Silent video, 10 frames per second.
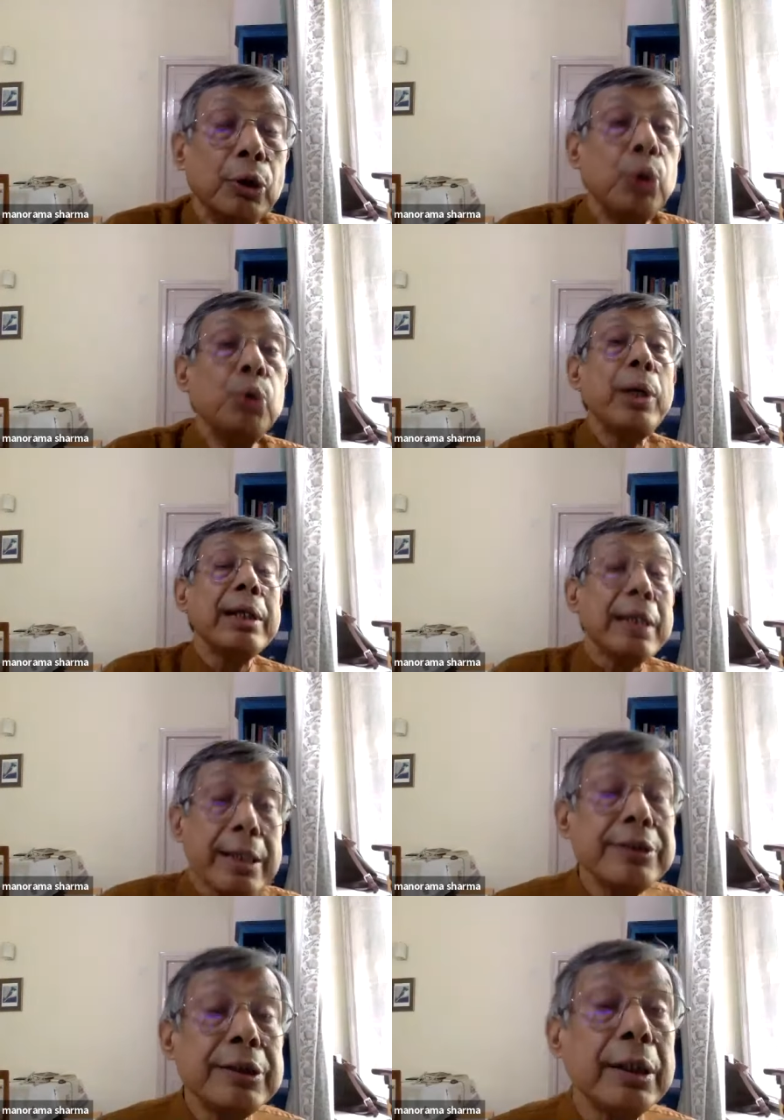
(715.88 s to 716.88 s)
who were
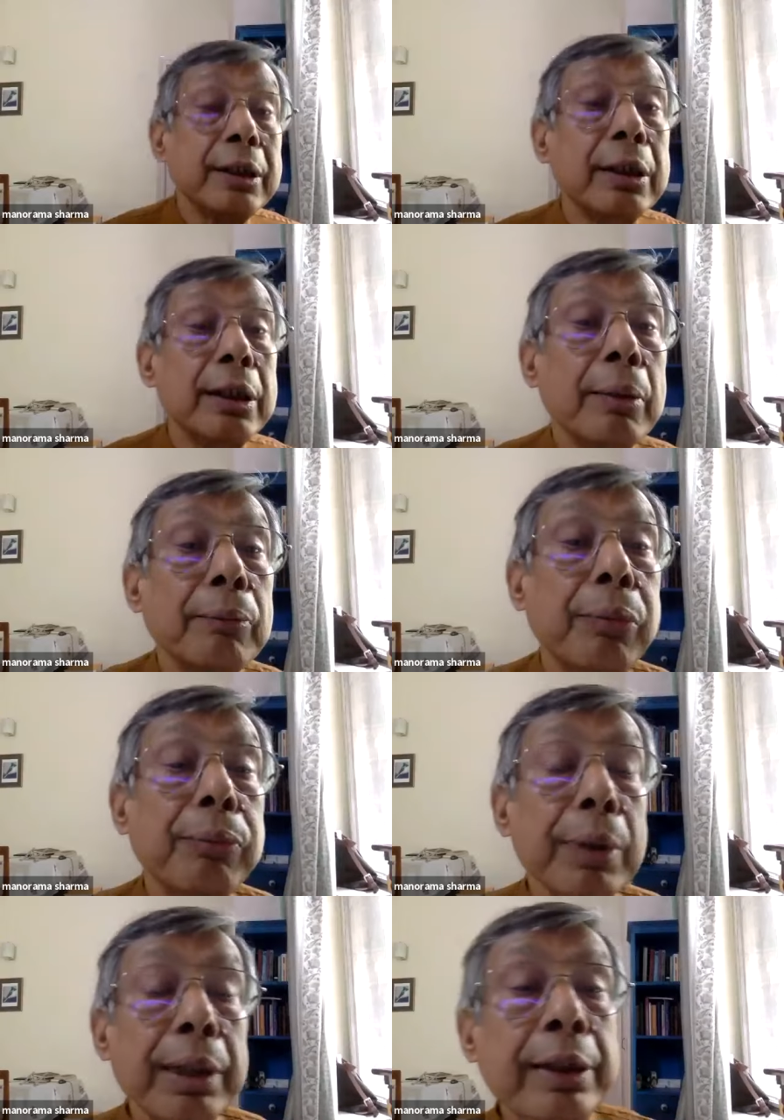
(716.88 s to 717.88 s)
lynched
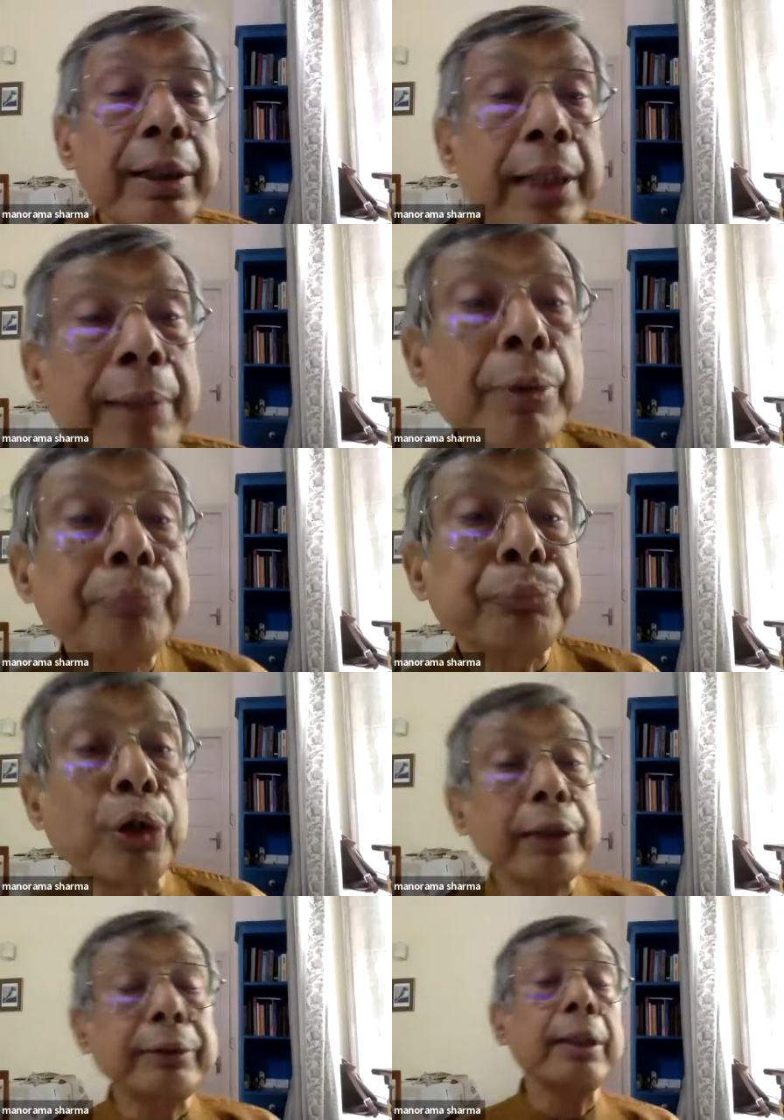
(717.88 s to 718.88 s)
in the name of
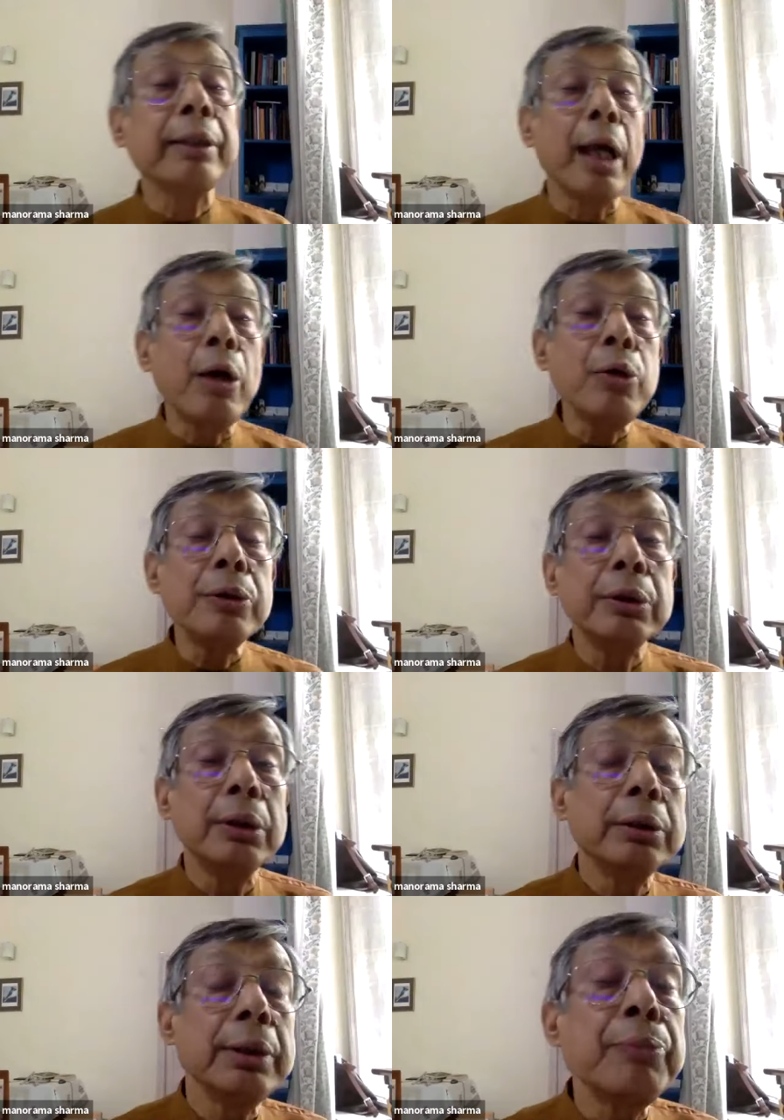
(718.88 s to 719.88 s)
protecting cow,
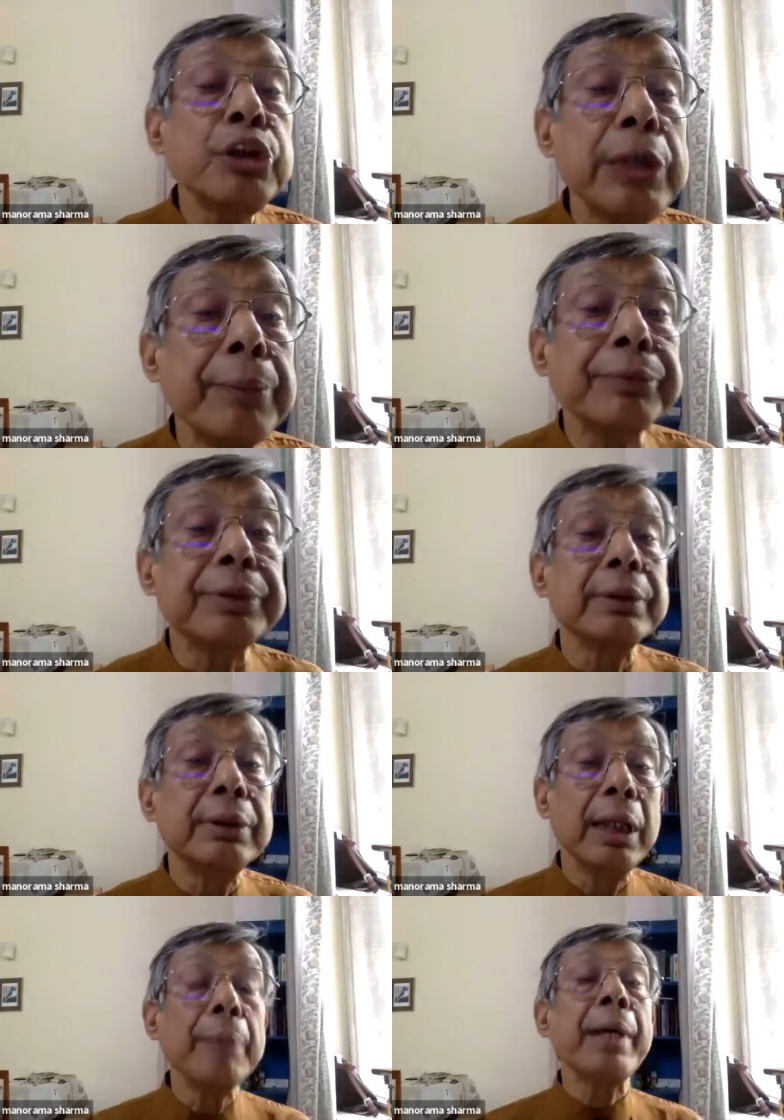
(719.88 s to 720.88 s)
the Muslims,
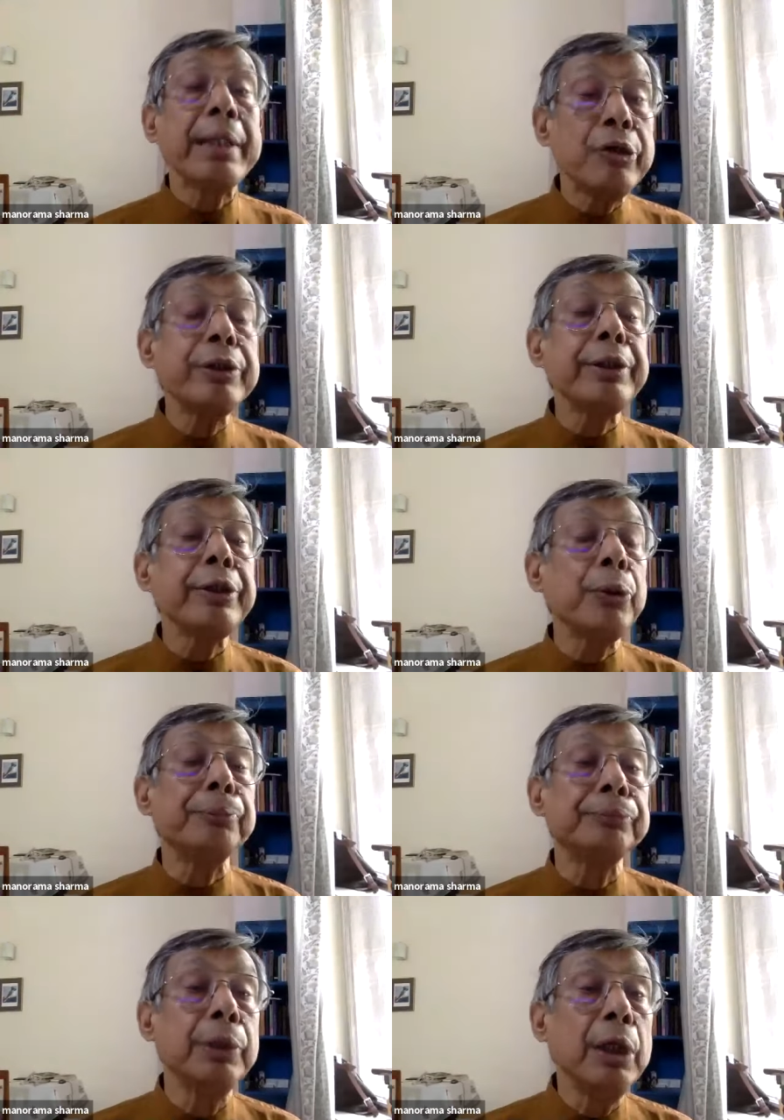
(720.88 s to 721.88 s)
a minority group,